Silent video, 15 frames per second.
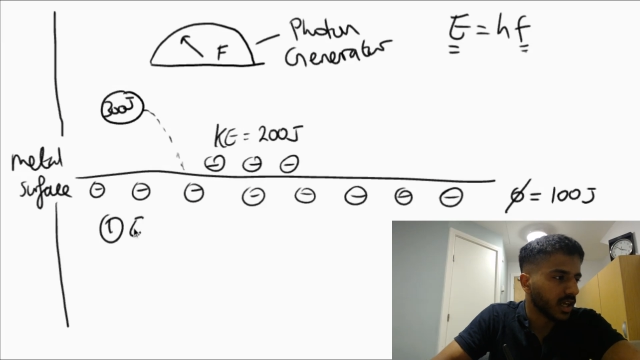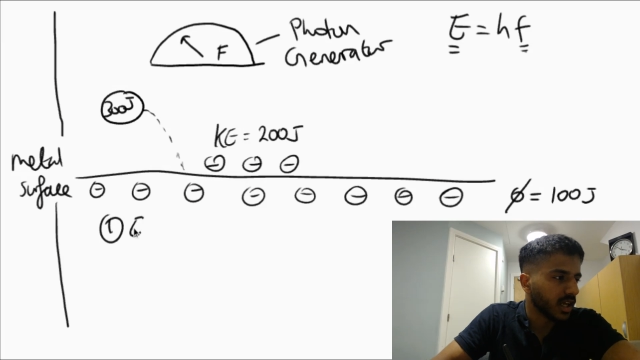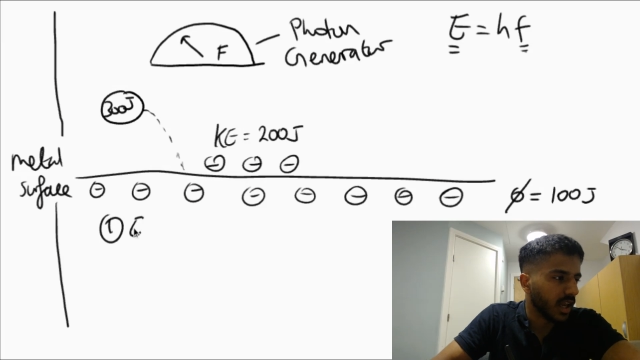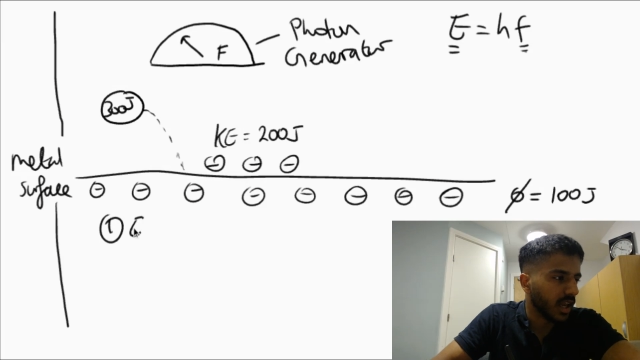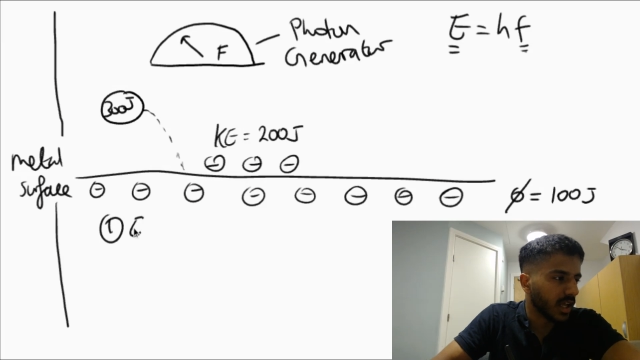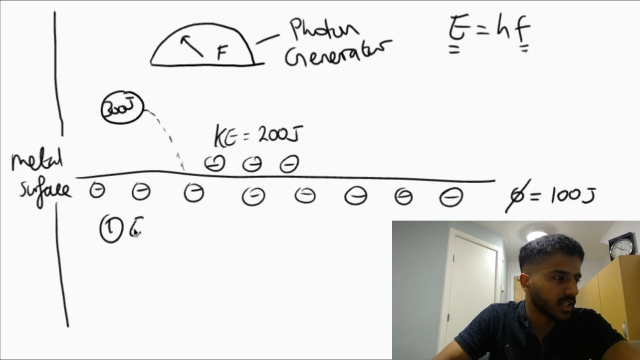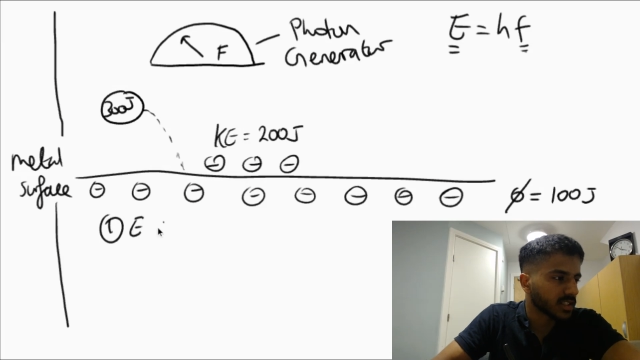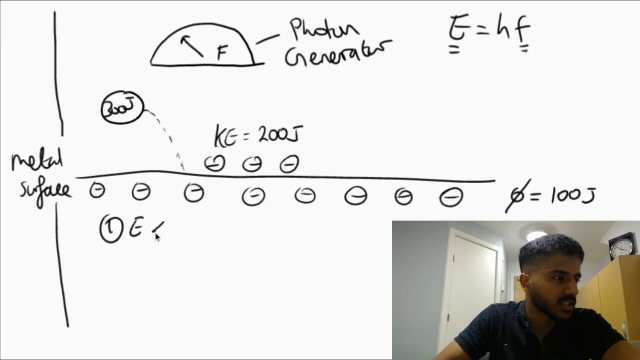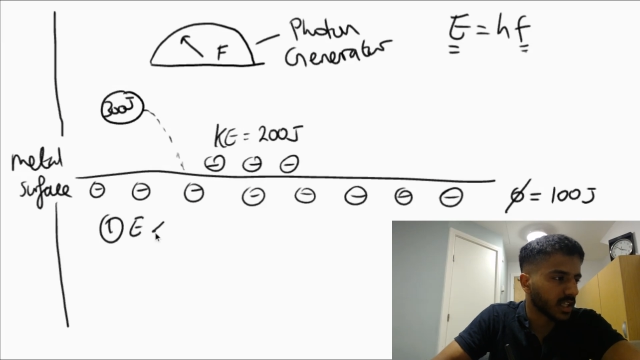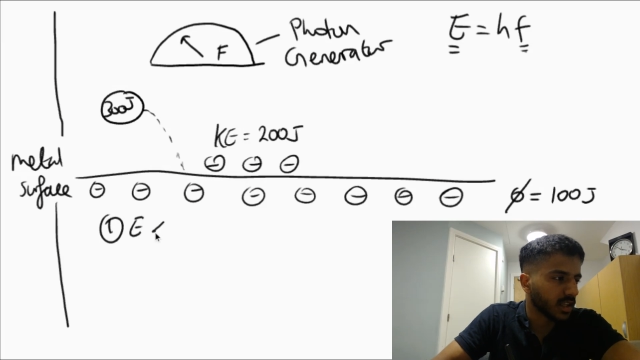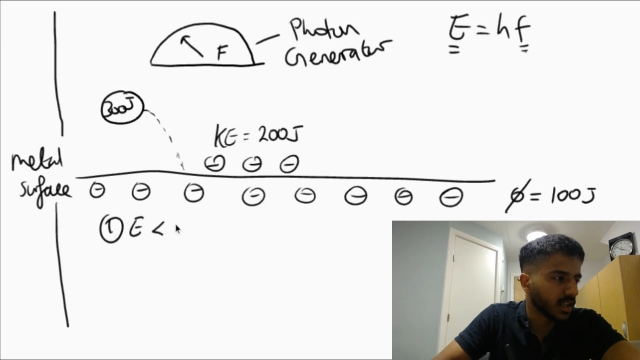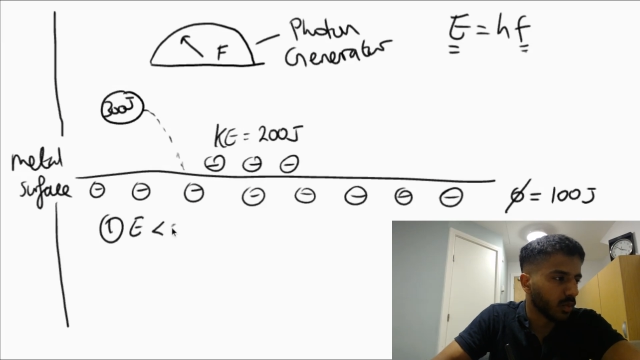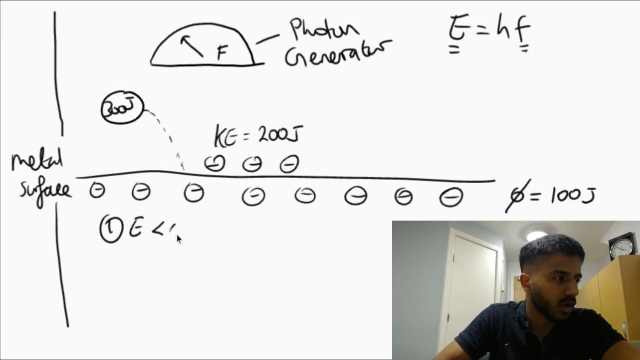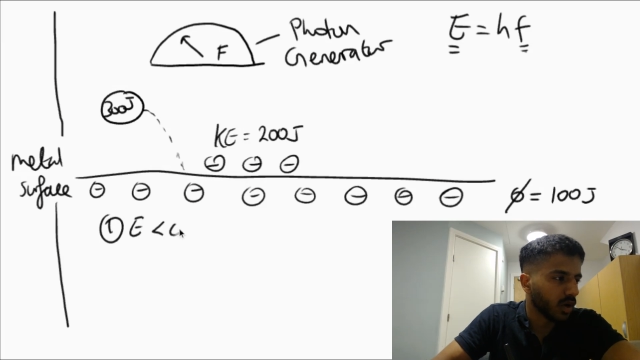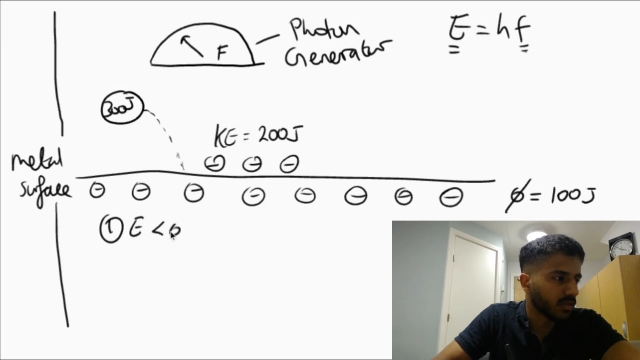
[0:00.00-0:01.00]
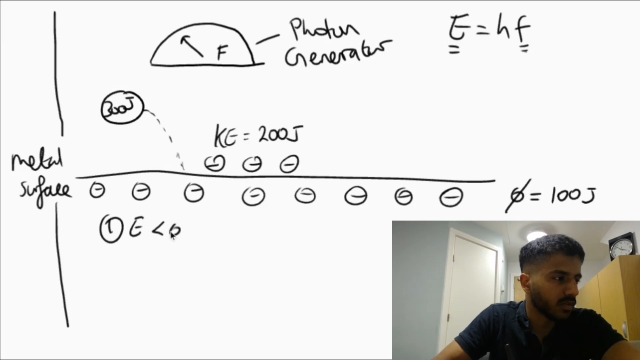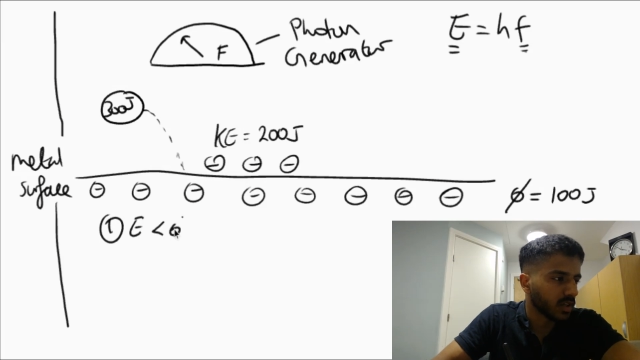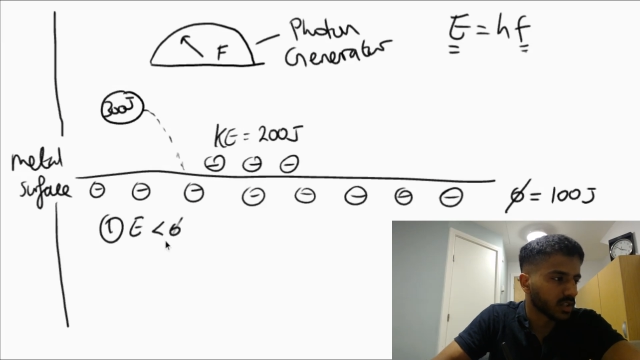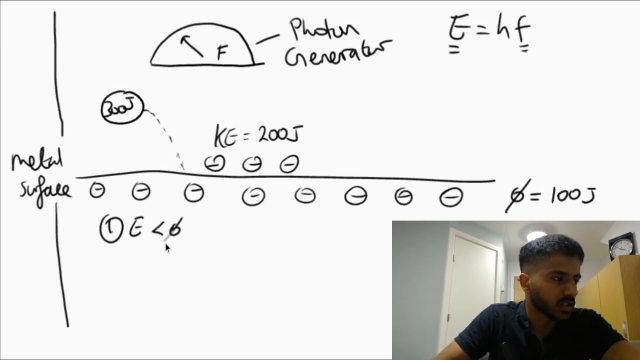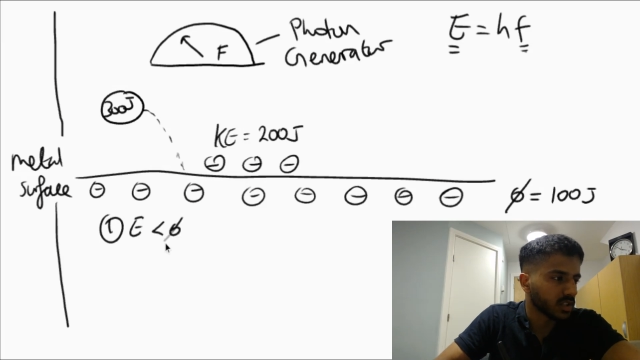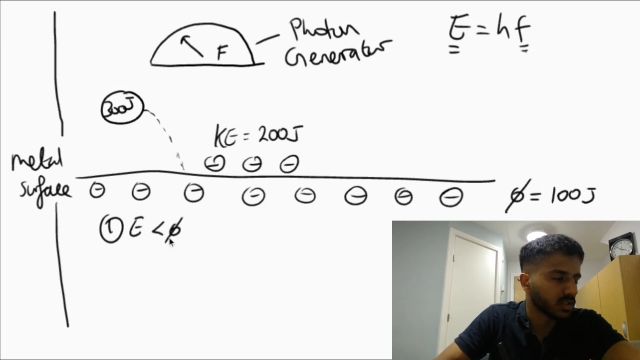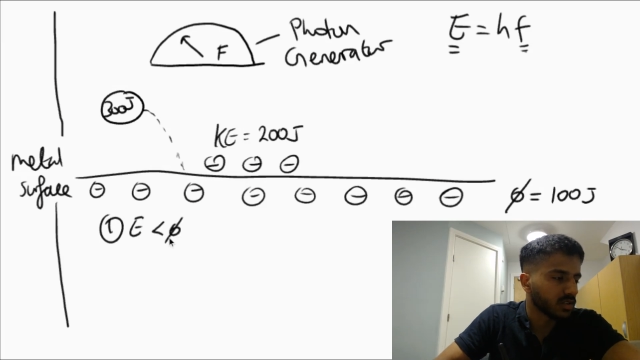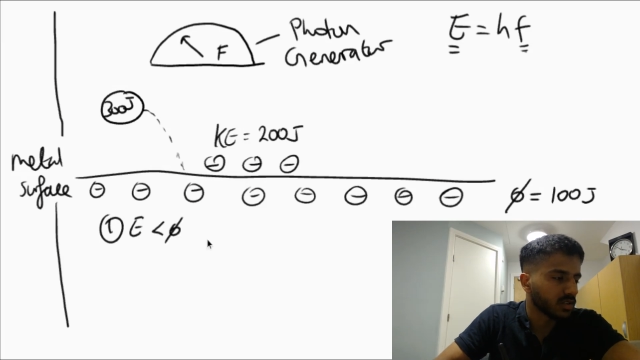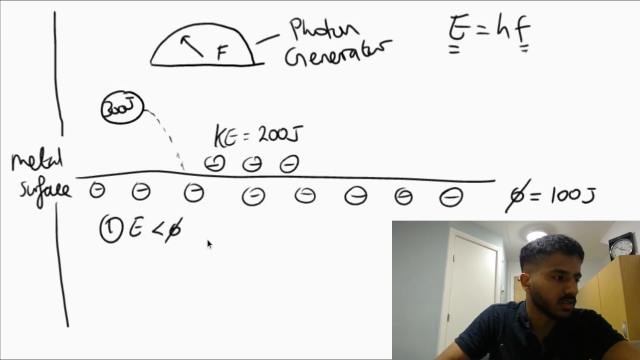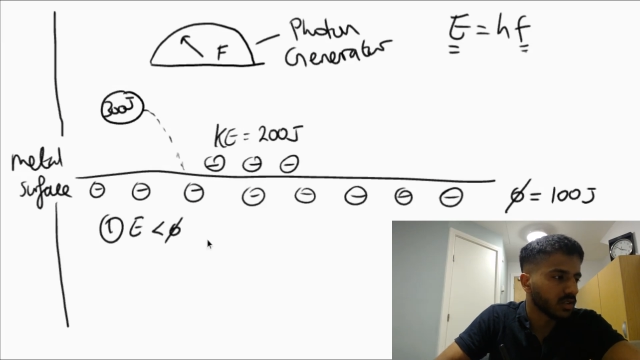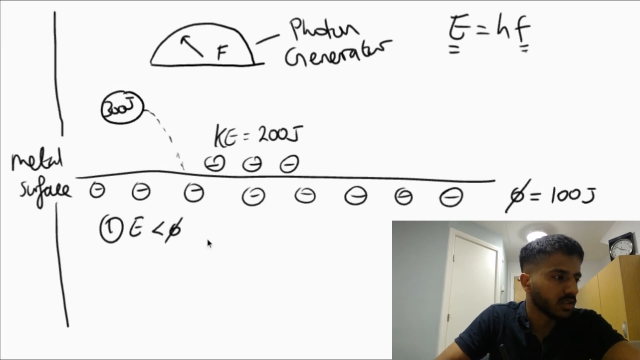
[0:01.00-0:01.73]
less than the work function,